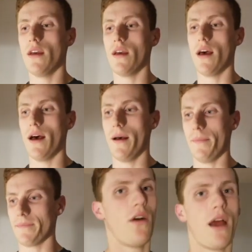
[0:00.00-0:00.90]

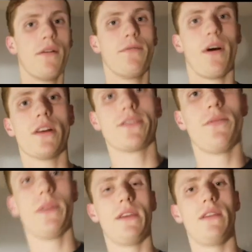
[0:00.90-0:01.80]
I've also
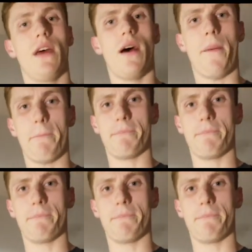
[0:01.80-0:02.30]
been